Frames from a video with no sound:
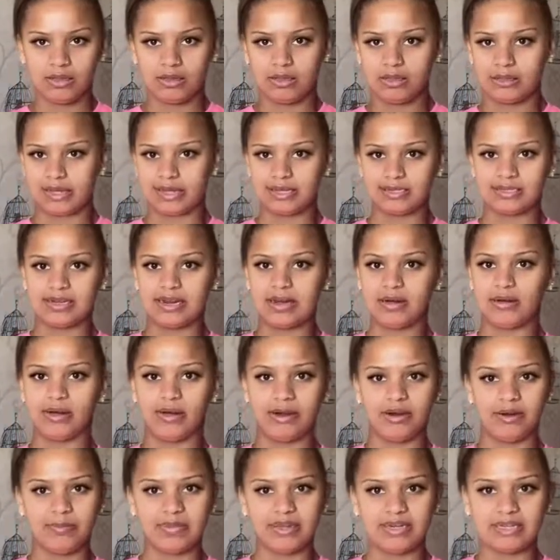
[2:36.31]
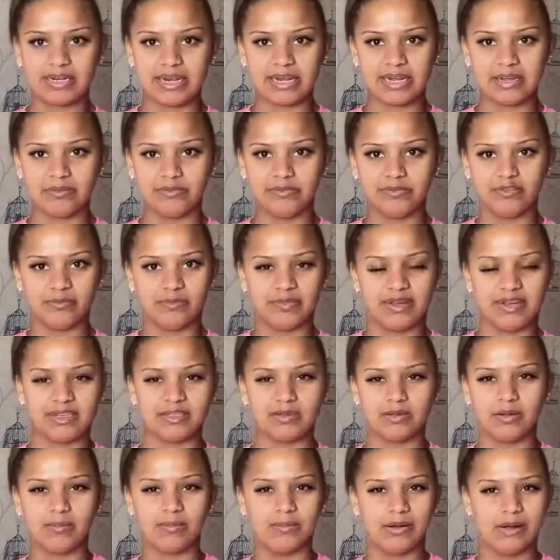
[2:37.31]
That's now kind of been taken from me,
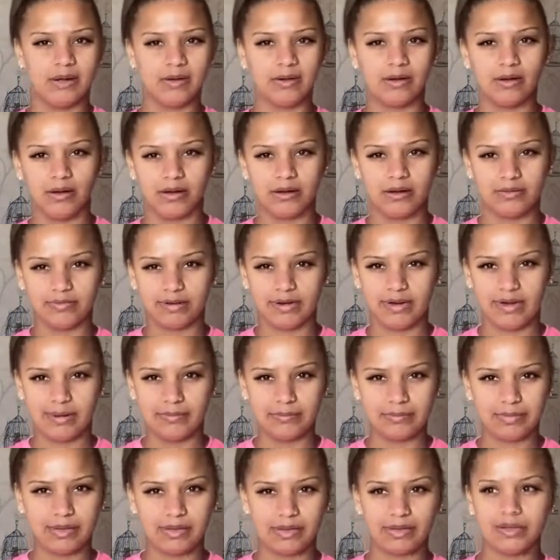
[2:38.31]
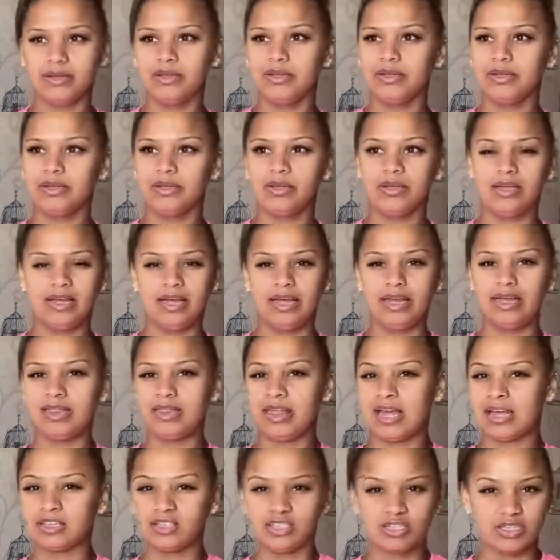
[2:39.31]
so I'm now kind of in limbo.
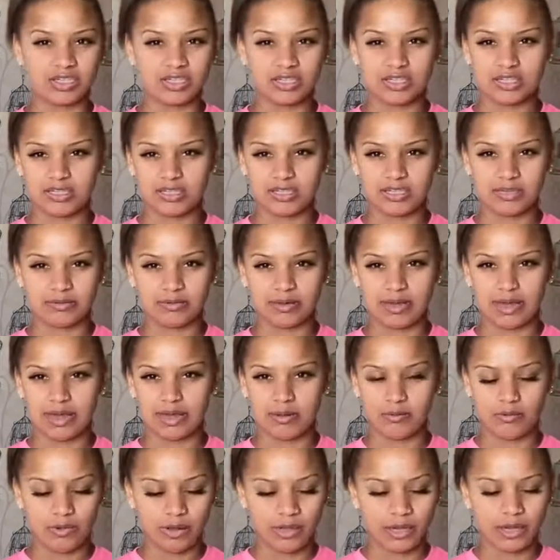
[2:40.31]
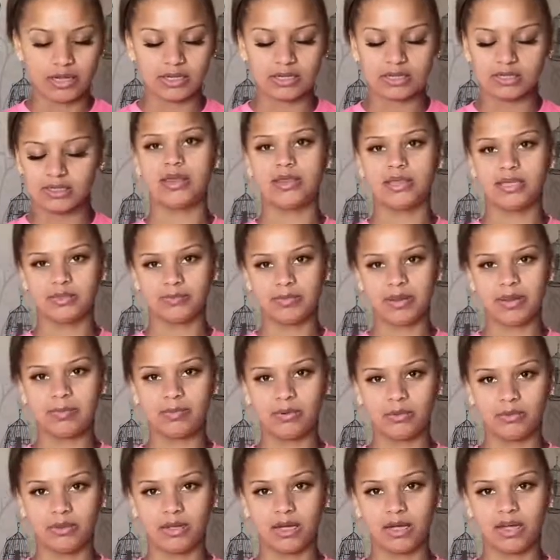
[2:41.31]
That's just gonna end up getting worse. There's
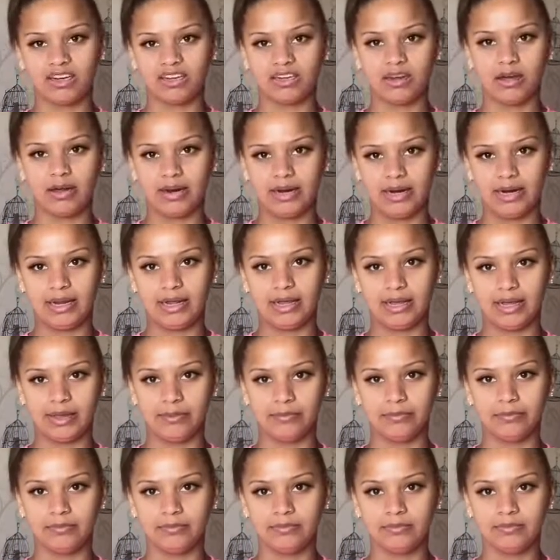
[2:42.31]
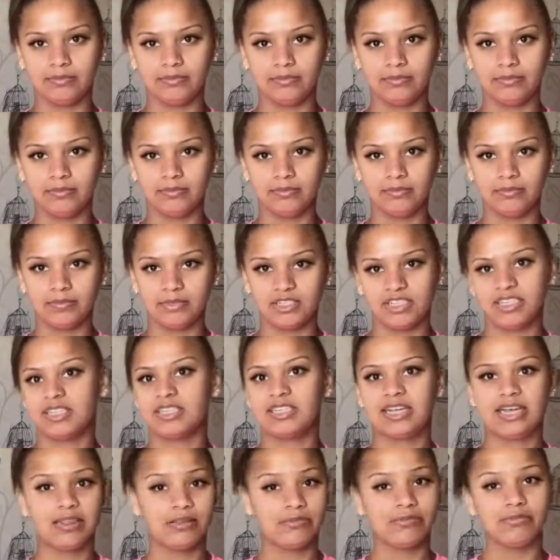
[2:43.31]
people that are dying, Kim. Just
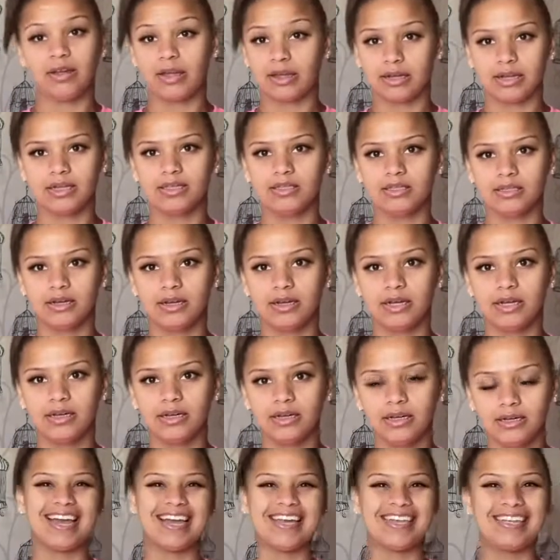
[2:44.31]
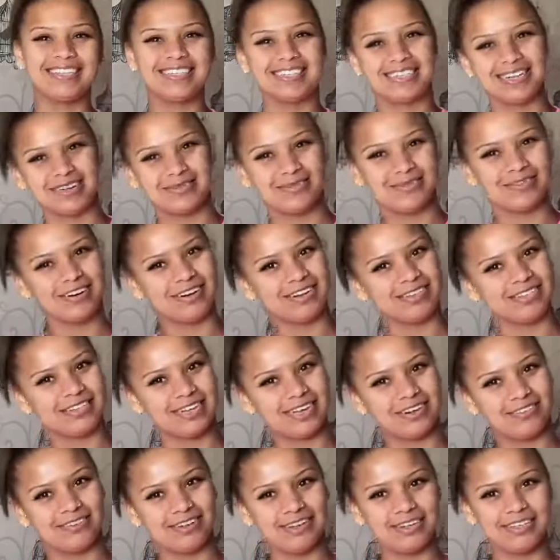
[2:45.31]
stay the fuck inside. Okay, so we're out
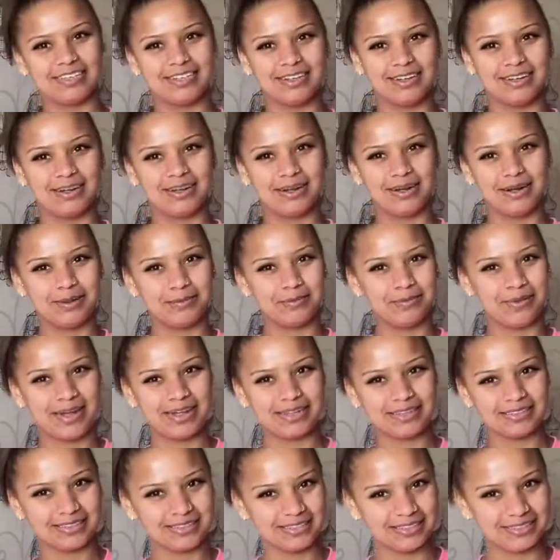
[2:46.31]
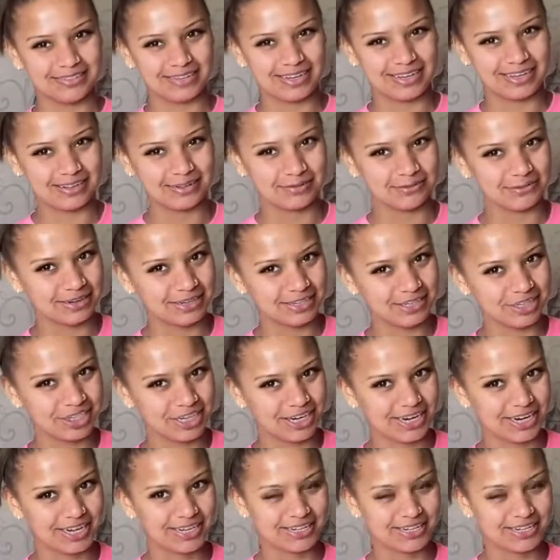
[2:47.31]
over, so I'm back to doing the fun shit.